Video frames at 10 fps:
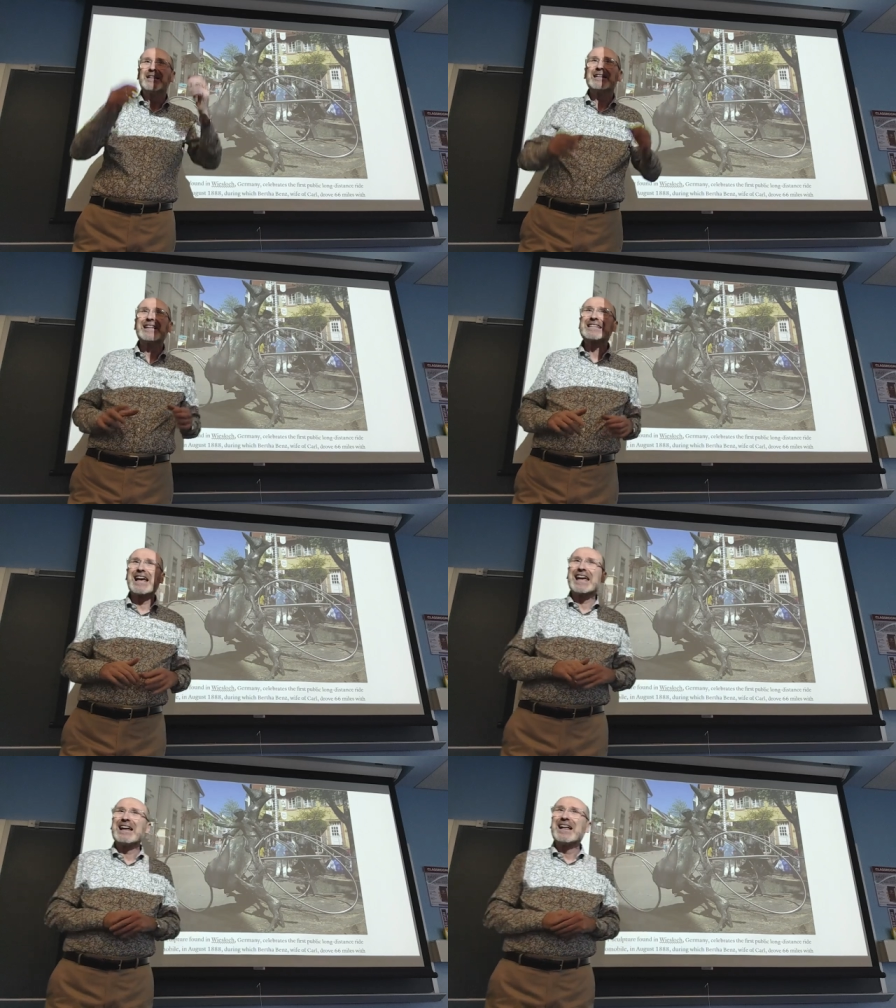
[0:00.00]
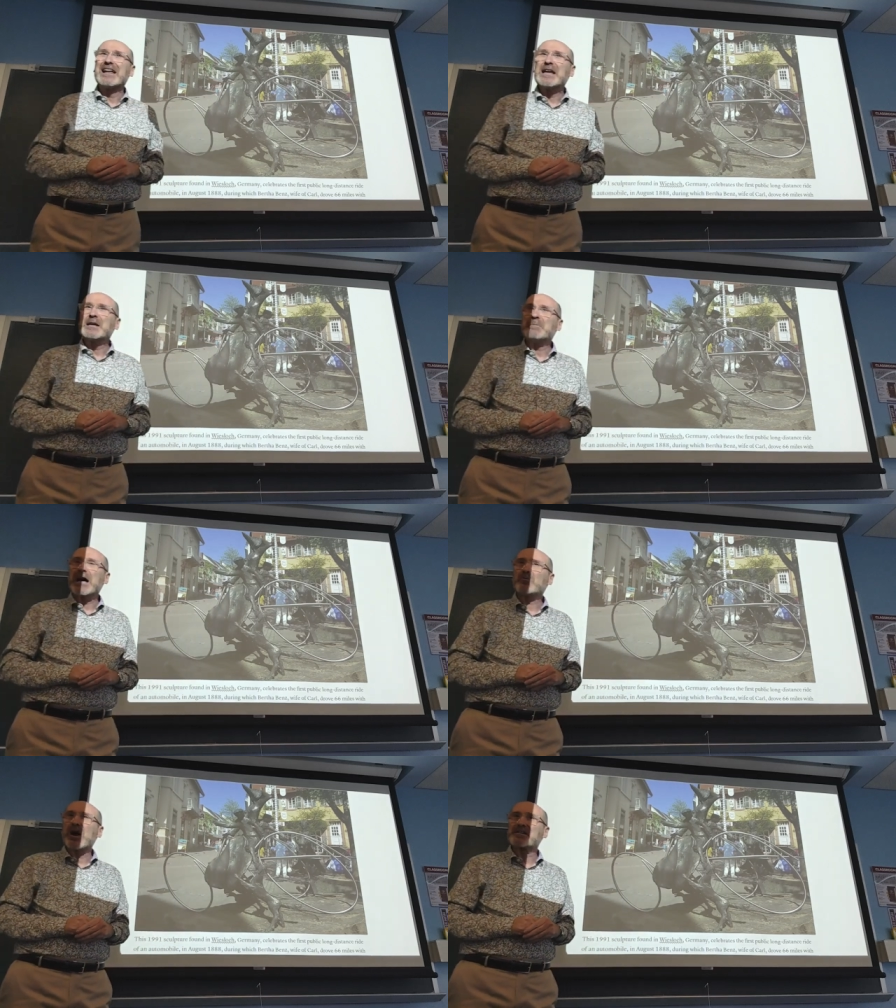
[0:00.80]
let's say in
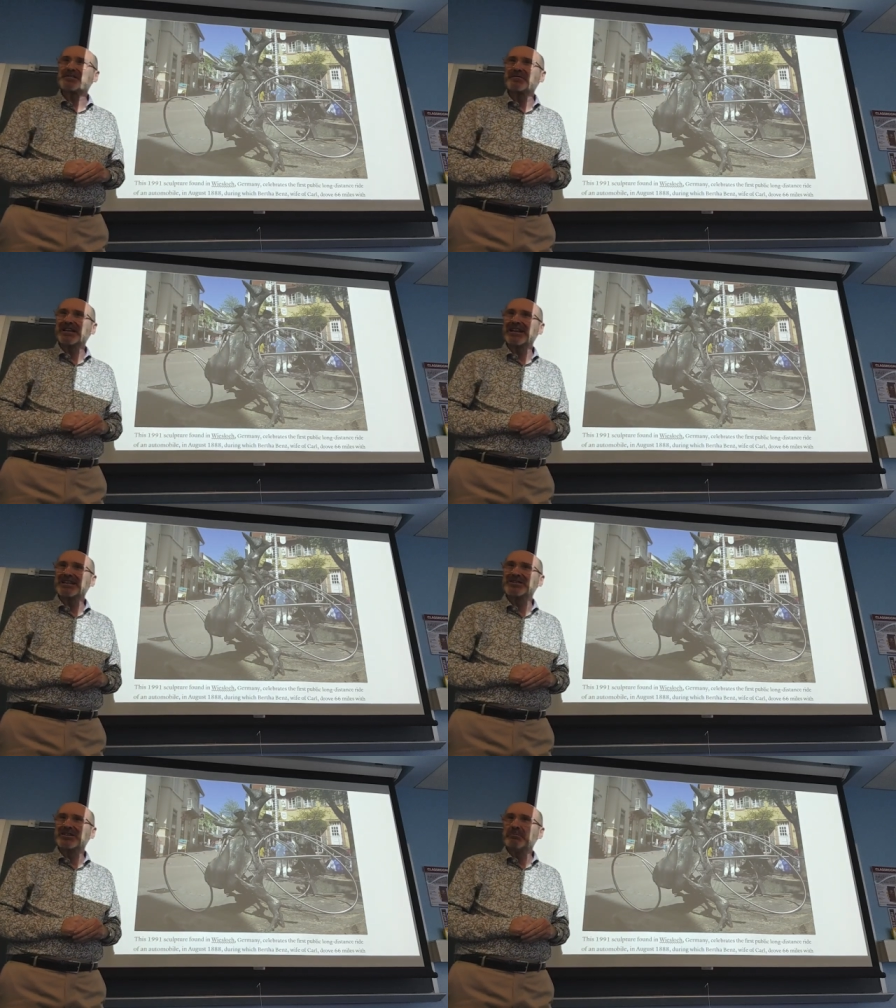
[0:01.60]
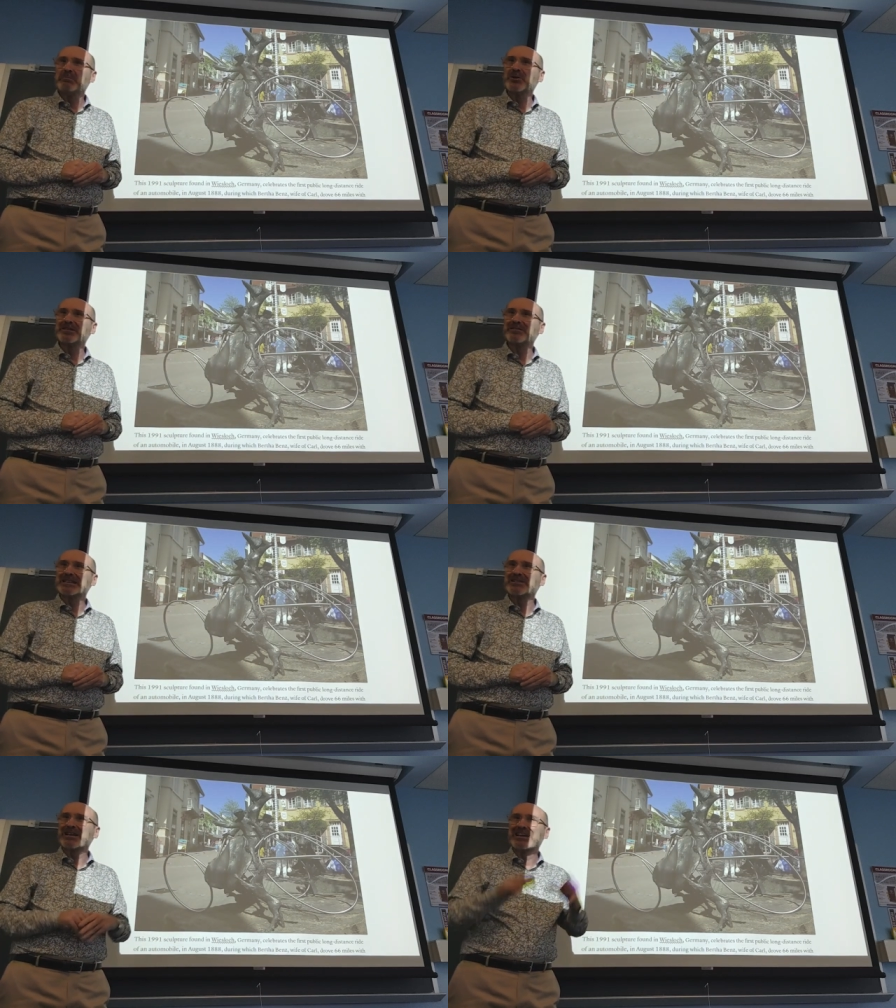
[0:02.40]
my wife's village,
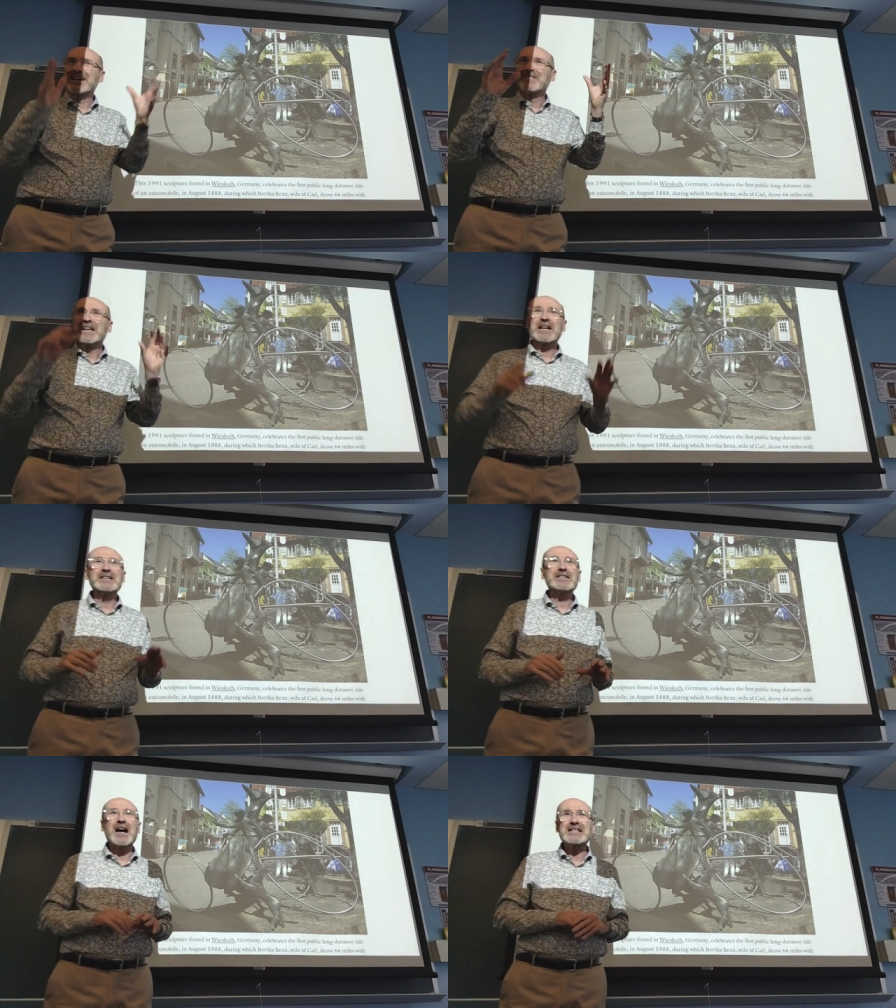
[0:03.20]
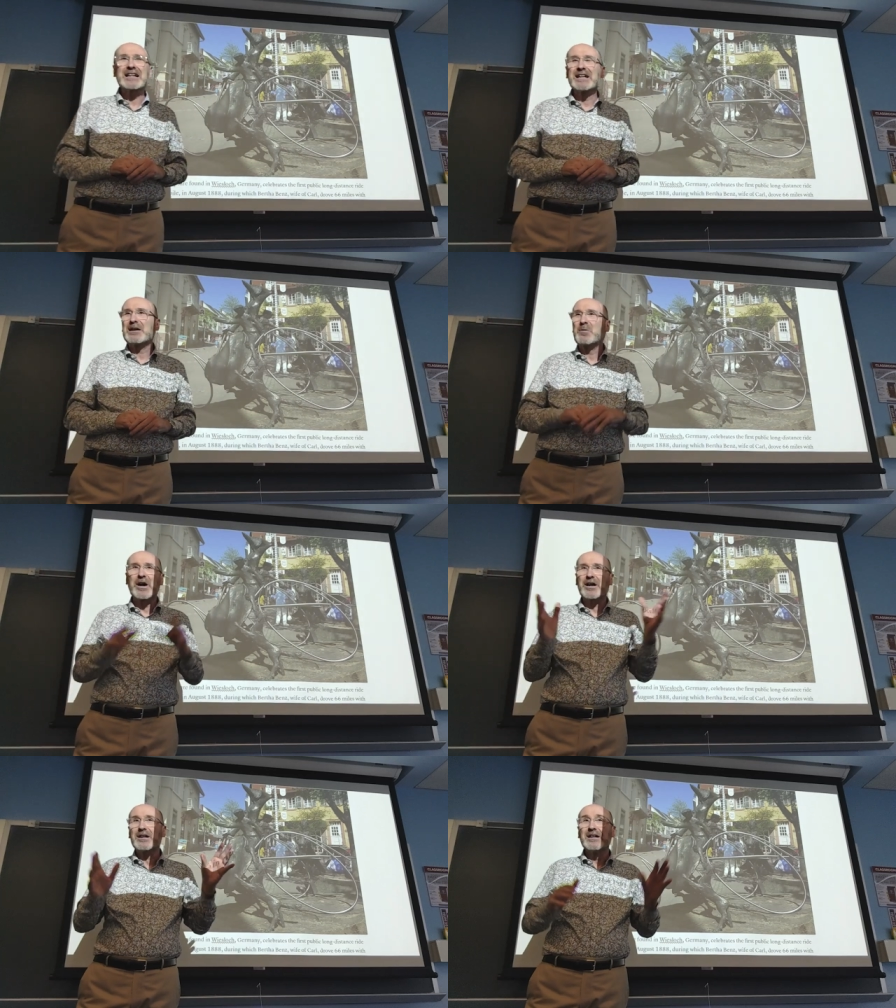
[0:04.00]
Montevettolini, in Tuscany,
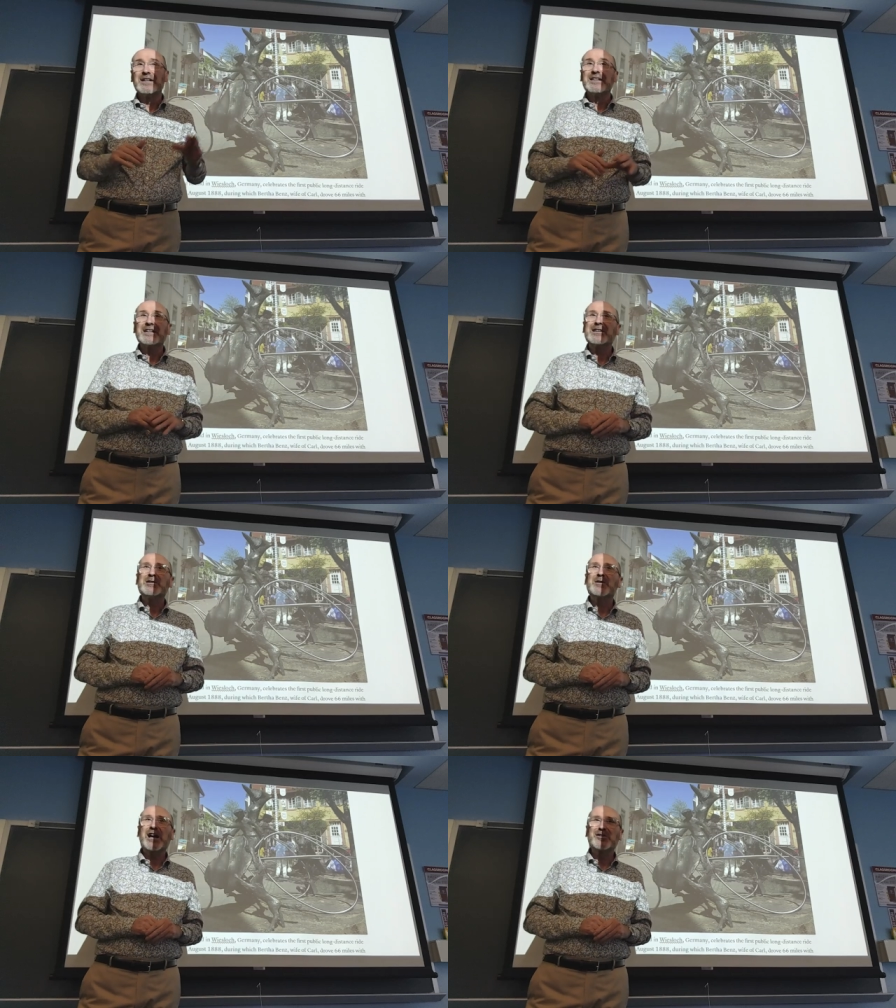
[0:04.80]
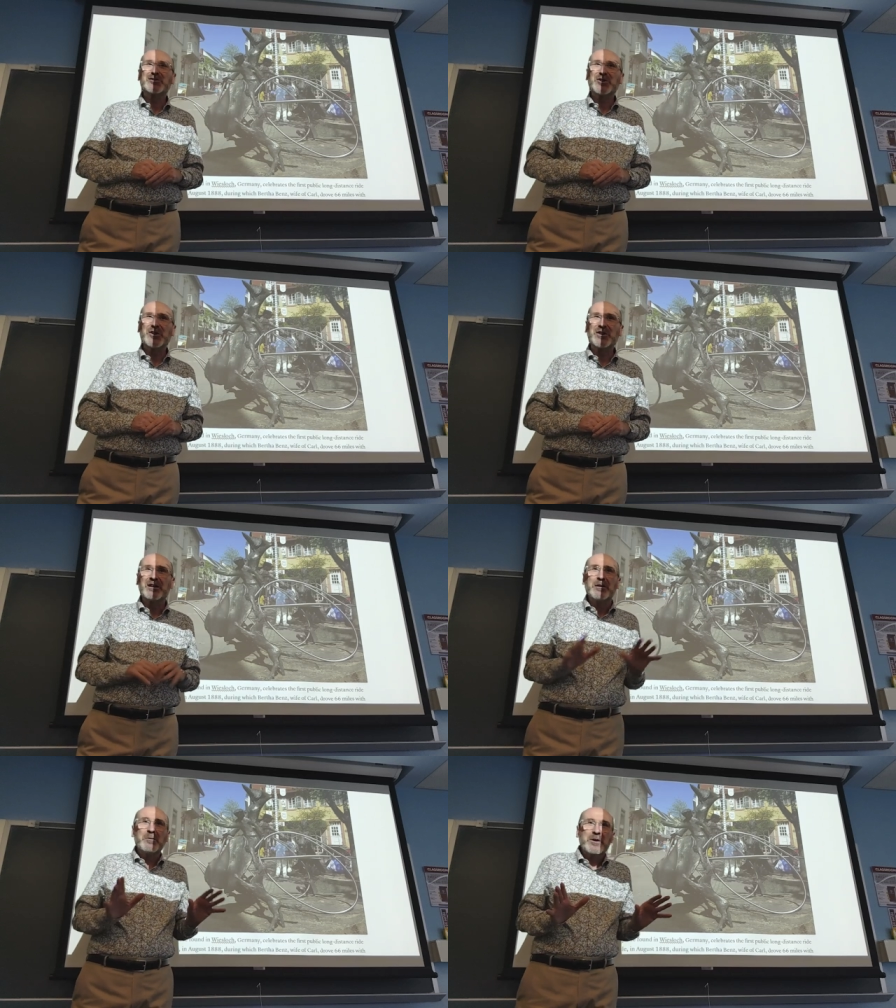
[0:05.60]
where you cannot
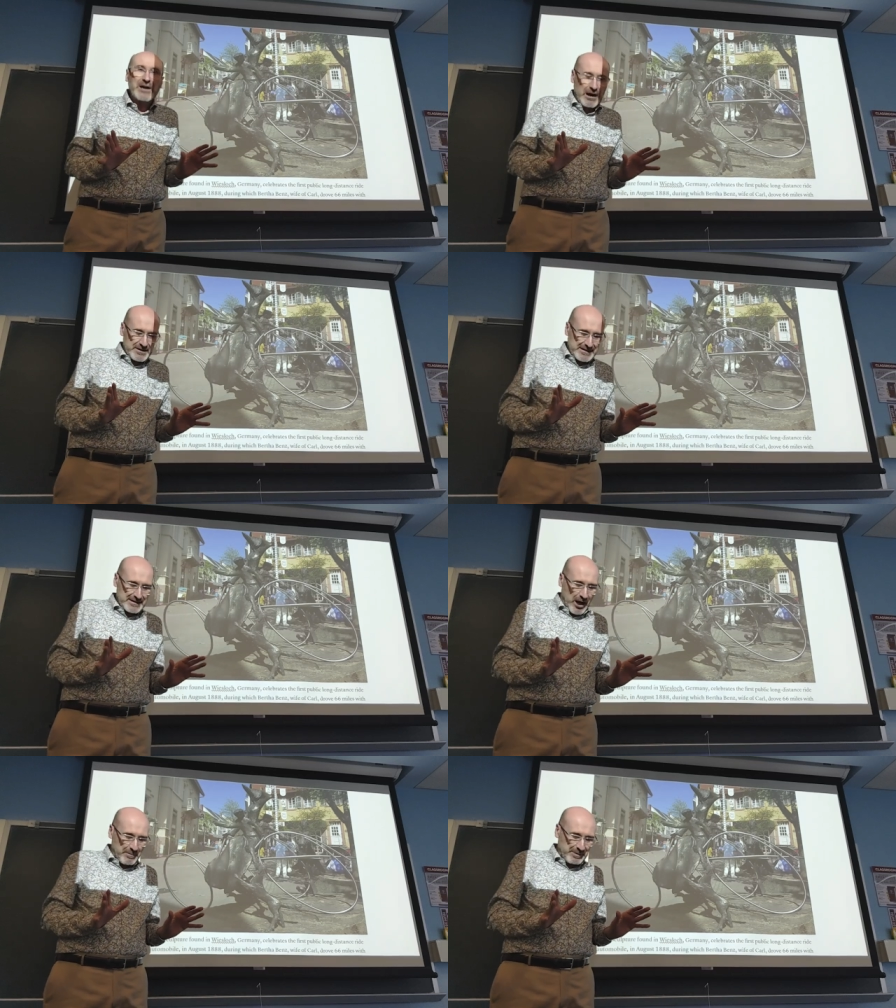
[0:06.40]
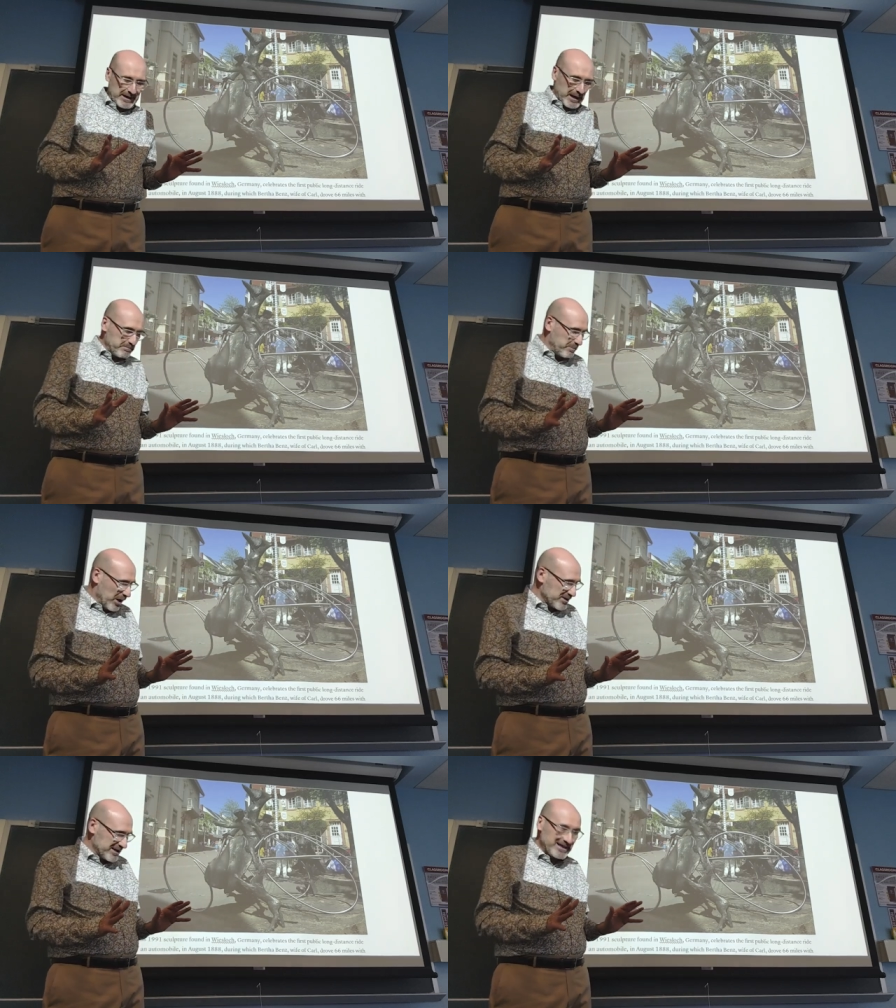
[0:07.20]
turn without stopping and
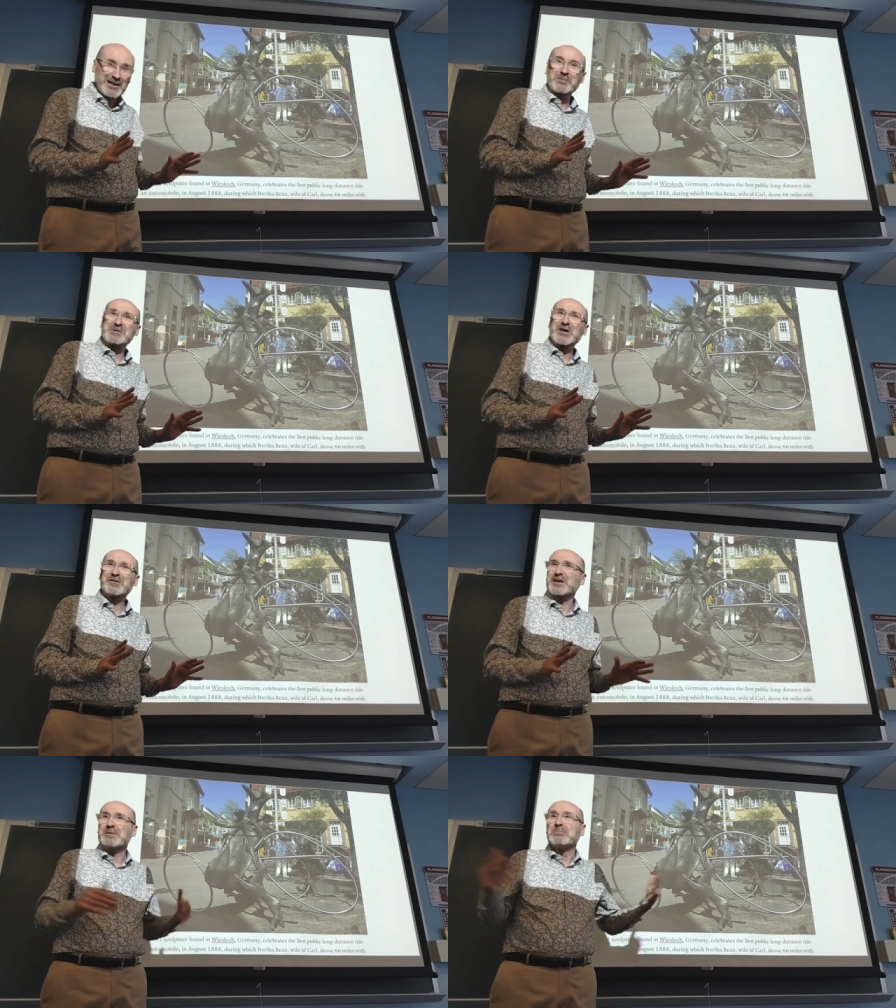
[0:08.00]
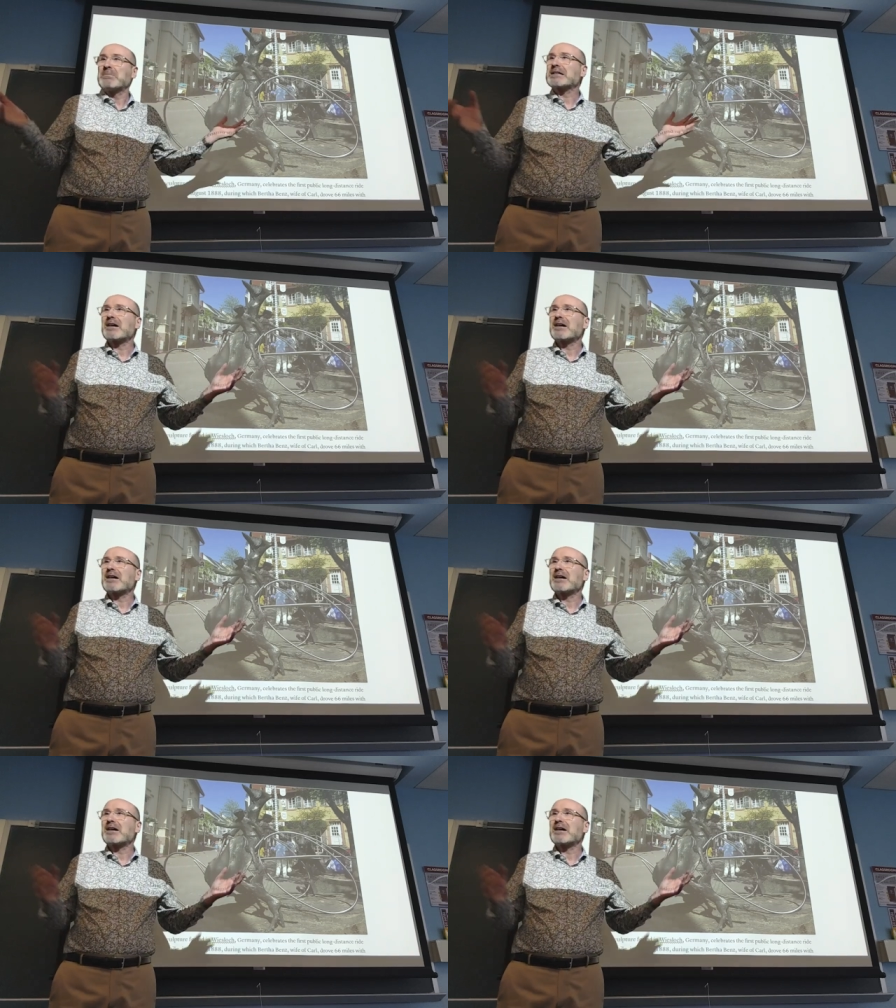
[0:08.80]
pausing and observing, but